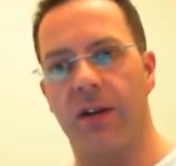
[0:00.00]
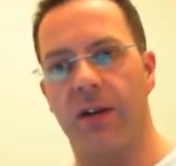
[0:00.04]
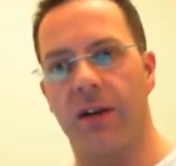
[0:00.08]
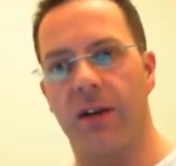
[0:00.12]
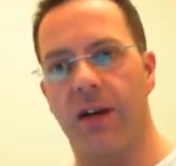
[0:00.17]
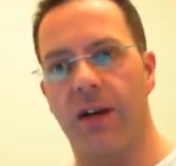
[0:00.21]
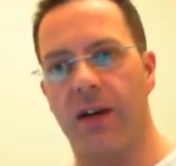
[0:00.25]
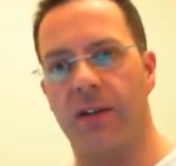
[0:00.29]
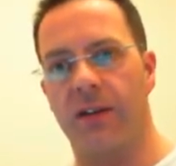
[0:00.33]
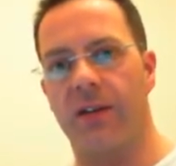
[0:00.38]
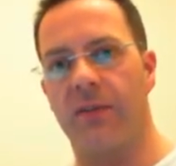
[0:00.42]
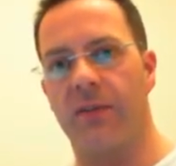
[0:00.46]

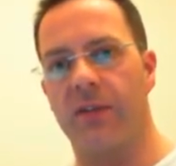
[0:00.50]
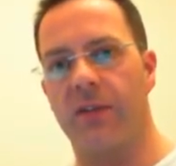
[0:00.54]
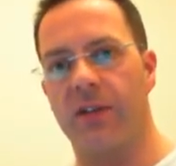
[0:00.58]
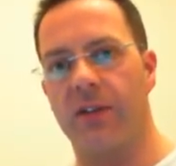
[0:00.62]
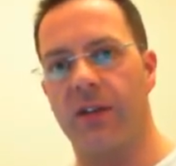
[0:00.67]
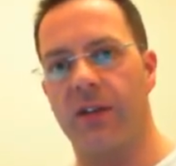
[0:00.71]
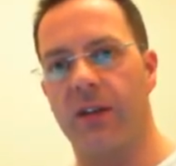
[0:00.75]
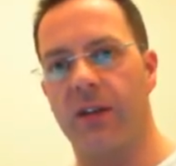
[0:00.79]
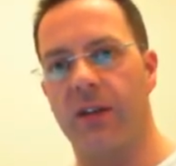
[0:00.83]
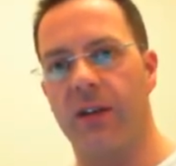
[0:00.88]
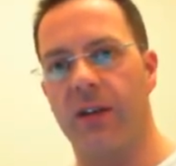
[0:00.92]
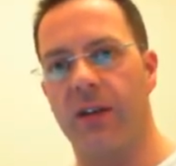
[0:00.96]

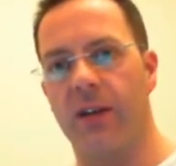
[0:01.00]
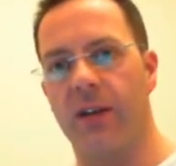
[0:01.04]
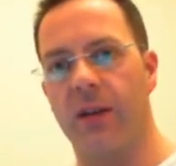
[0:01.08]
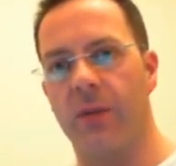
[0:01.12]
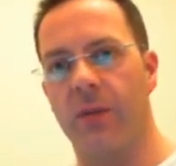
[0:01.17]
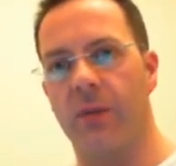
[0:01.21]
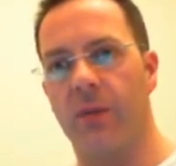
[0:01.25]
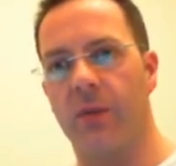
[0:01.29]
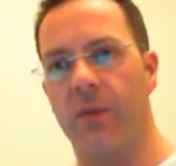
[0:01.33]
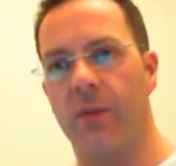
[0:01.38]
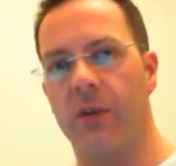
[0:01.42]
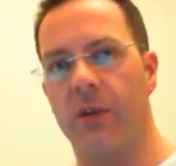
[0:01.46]
activity,
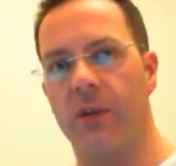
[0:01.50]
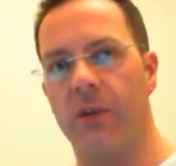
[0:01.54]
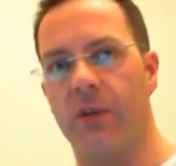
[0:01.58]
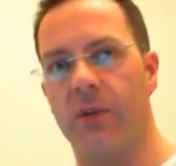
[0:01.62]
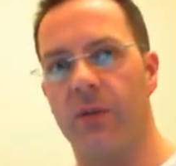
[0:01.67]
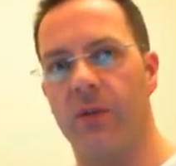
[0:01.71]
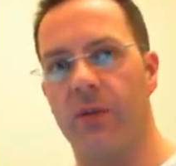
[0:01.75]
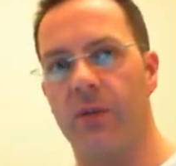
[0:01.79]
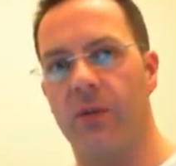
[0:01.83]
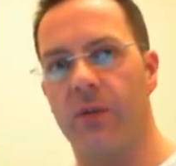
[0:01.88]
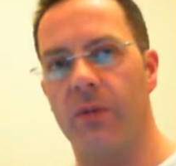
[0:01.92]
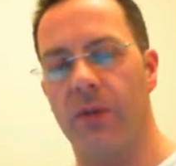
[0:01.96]
but we
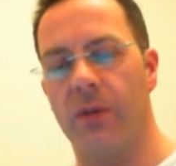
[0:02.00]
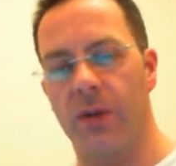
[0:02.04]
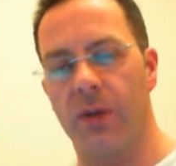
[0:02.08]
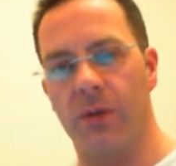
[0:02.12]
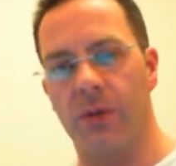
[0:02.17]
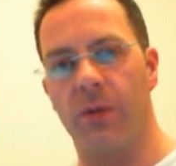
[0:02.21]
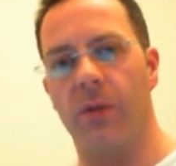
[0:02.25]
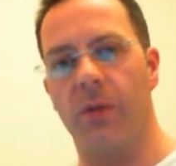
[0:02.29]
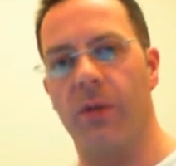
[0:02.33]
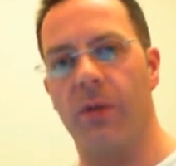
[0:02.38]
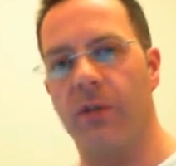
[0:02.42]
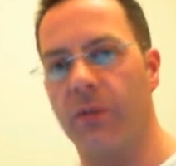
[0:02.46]
do, we
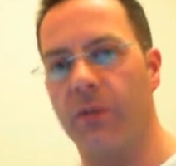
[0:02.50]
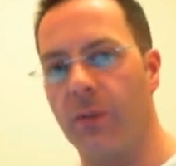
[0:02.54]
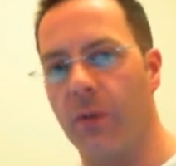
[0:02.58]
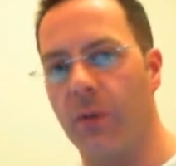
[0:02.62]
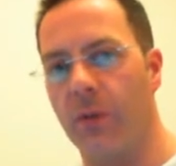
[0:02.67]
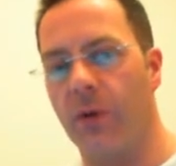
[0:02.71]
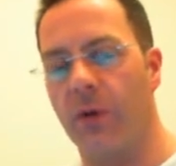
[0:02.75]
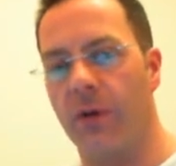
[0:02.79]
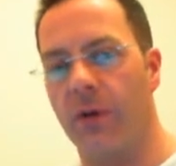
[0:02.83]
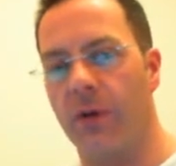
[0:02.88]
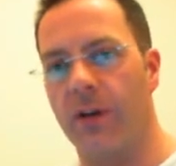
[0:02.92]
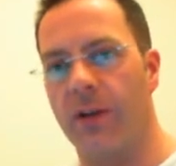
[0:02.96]
will
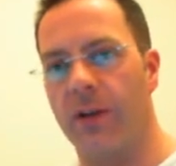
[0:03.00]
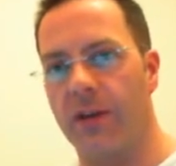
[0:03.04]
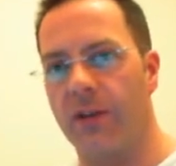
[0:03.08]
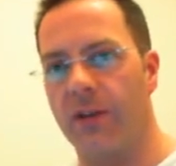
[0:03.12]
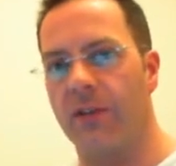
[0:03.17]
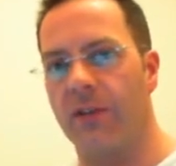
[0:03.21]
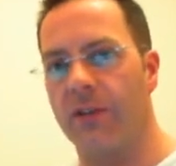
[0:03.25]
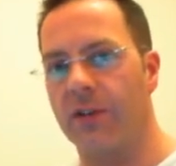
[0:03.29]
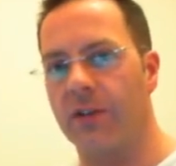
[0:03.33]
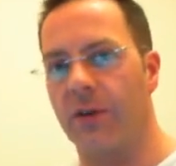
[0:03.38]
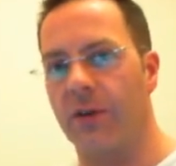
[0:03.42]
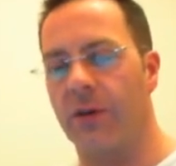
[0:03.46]
support it if
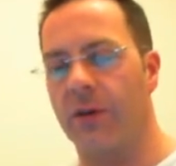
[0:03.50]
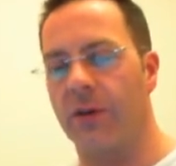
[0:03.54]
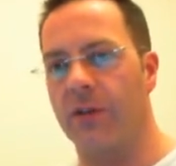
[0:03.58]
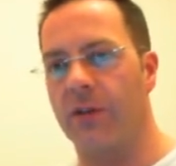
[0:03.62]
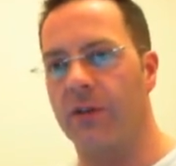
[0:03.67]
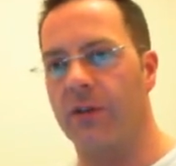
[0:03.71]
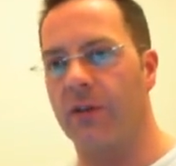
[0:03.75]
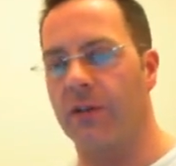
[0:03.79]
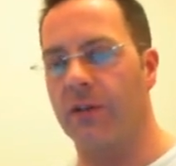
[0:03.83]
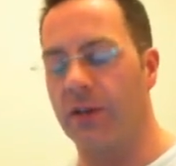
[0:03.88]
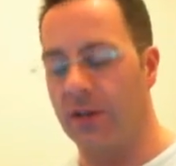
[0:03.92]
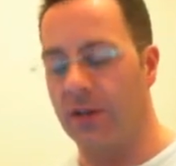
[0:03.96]
it's going
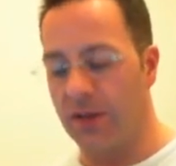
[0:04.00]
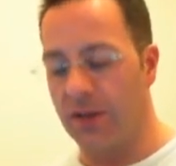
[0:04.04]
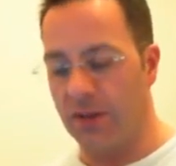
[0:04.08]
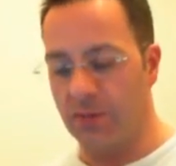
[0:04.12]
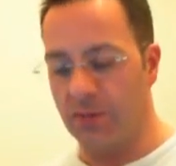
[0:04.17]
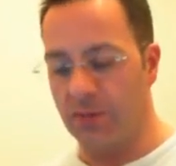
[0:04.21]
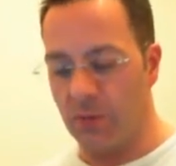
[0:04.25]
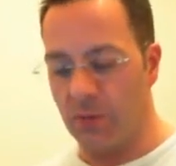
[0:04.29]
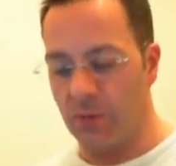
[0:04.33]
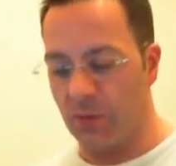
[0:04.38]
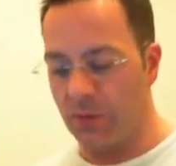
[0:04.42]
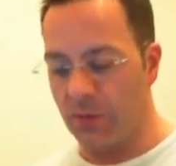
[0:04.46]
on.
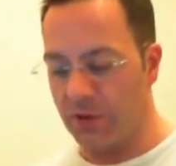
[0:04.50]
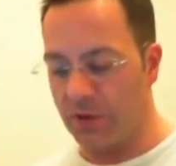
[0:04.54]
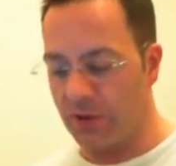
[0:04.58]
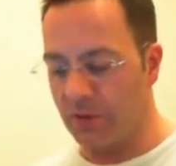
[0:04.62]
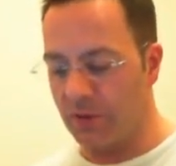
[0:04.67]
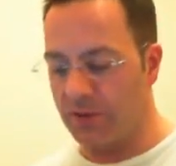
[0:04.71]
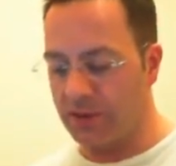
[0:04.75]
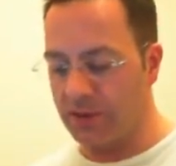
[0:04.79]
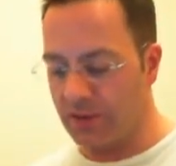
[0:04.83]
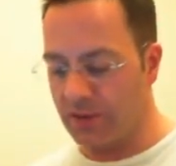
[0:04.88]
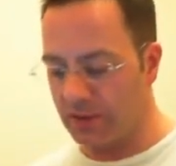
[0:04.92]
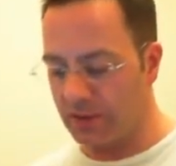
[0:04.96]
But what we do
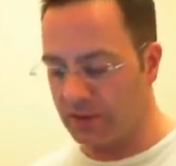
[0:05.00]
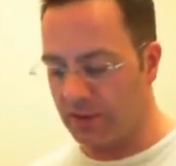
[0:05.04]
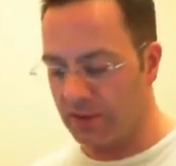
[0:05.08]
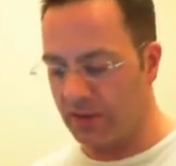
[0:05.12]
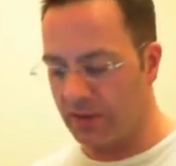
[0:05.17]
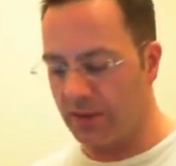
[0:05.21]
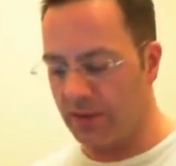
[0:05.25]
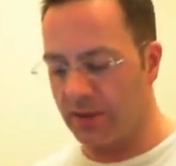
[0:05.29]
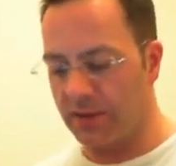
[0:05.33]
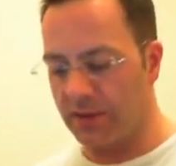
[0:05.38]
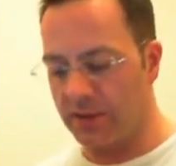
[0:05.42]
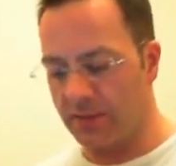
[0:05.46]
is things like
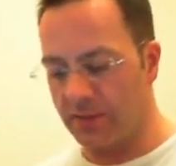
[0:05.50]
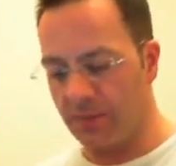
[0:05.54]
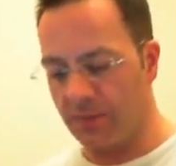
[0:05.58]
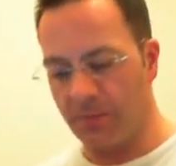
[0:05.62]
this.